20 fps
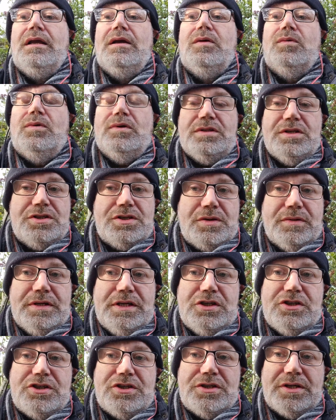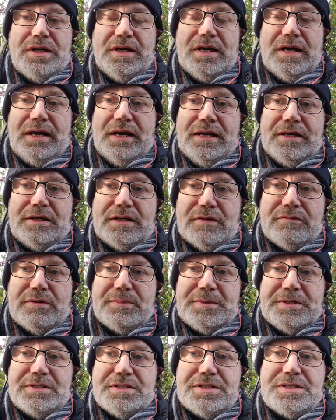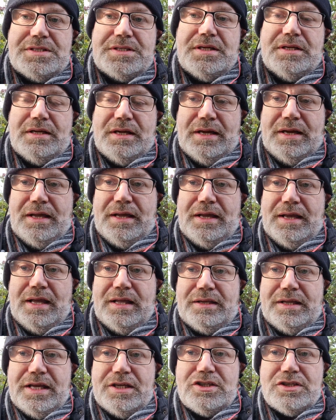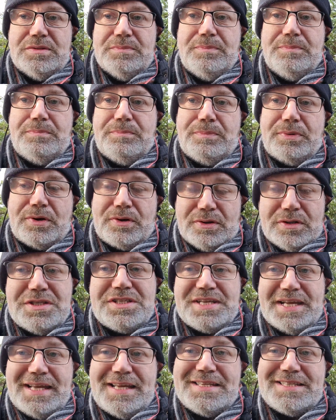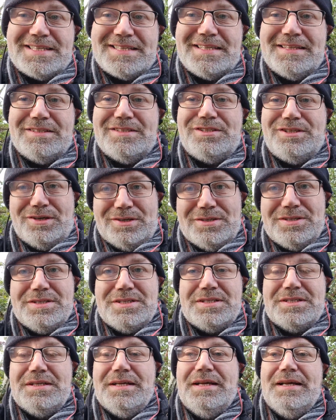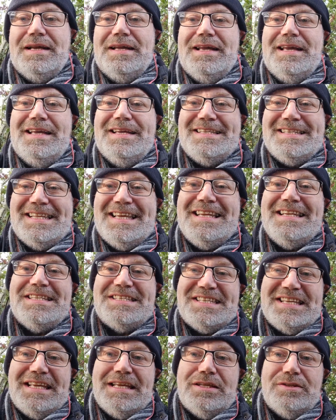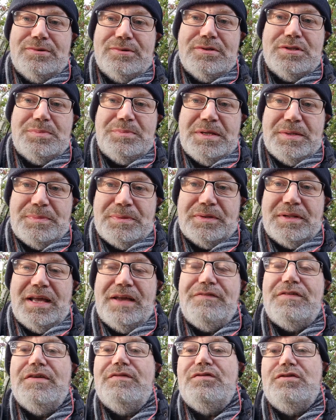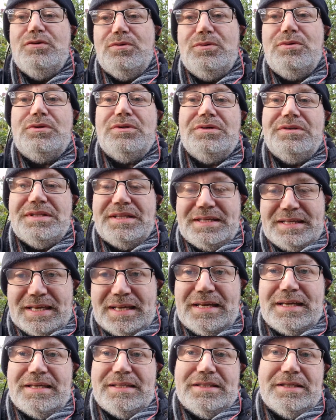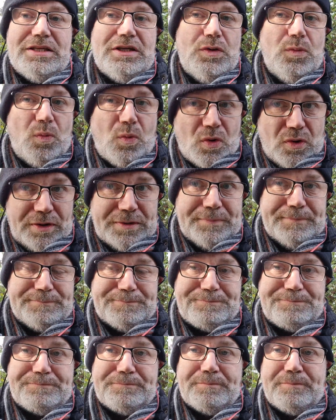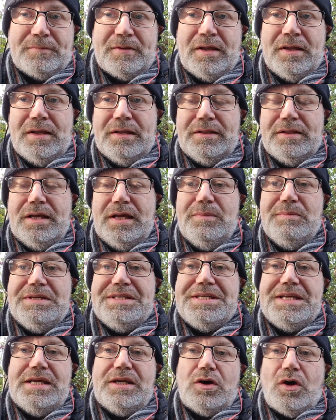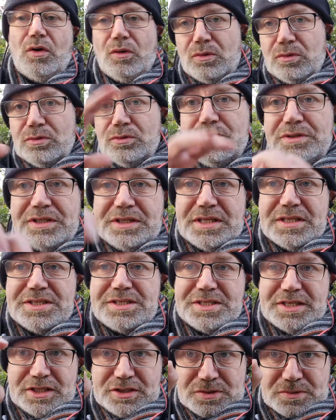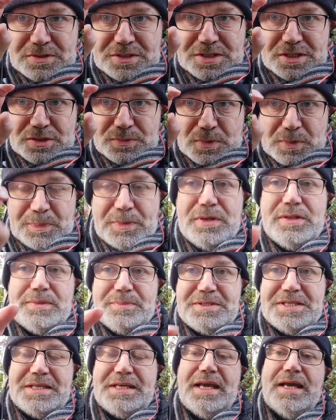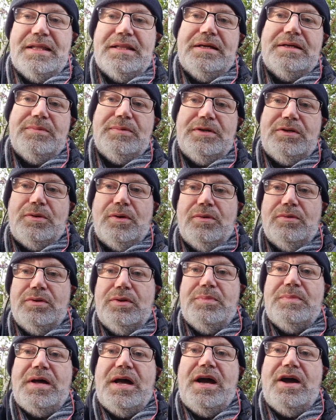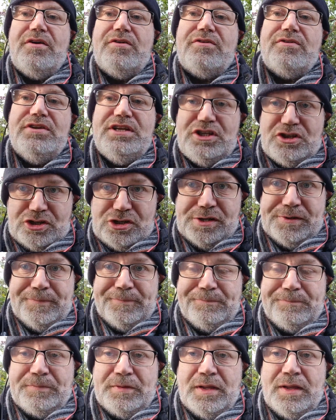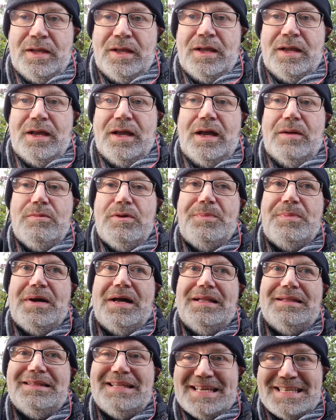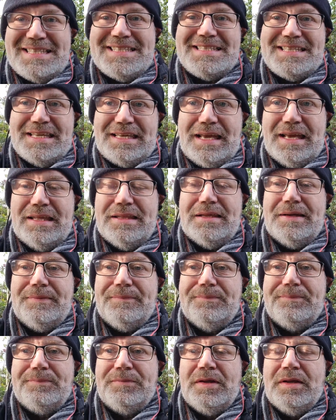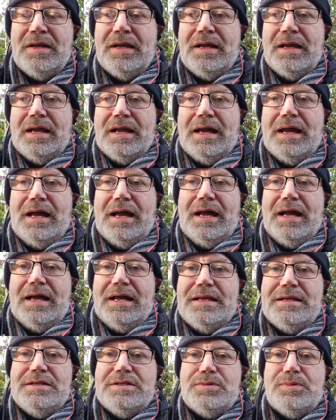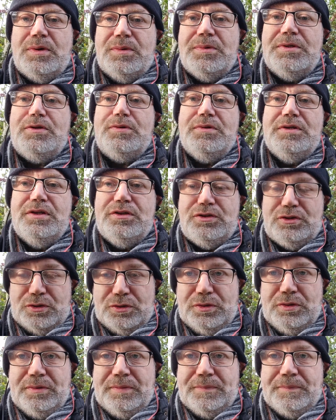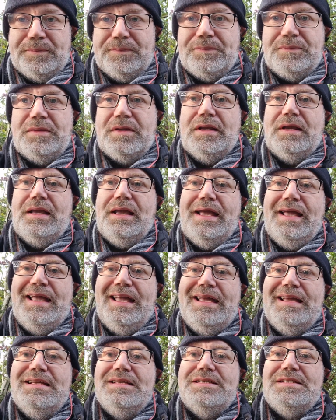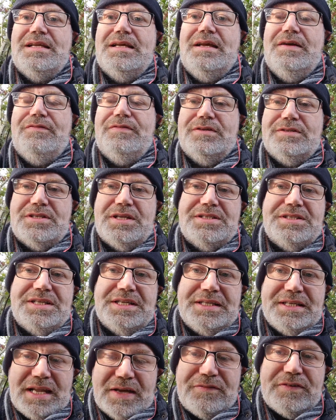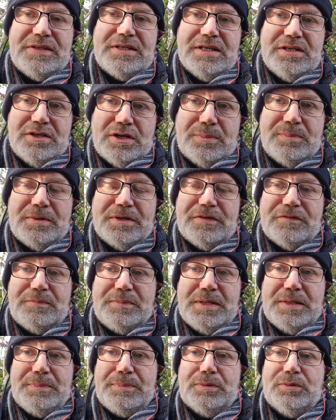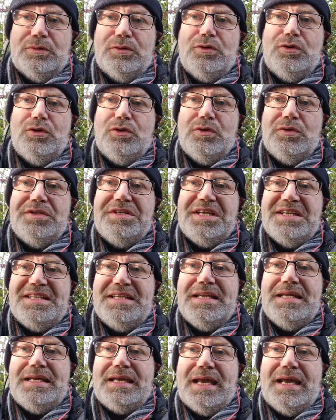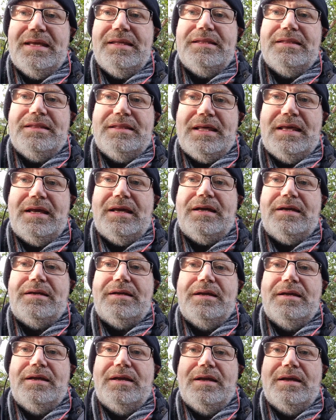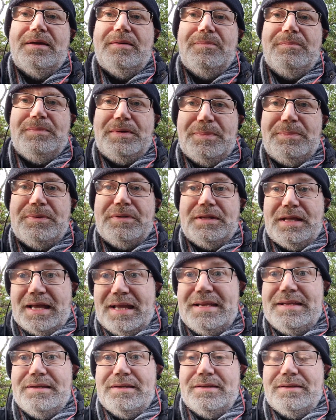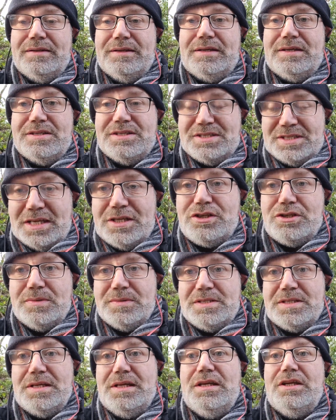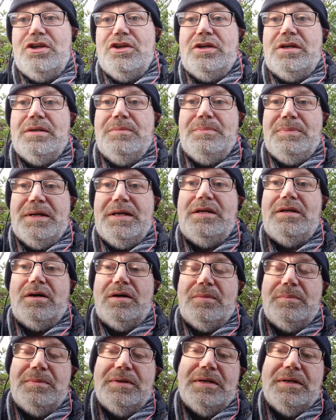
what the Scottish government's election process does is then say to those people, if you've not got the guy that you want, then we take a whole of constituencies, we put them together, we call them a region, and we put a list together. And what we're going to do is, if there's a significant number of people who didn't get their people in the constituency, you can pick up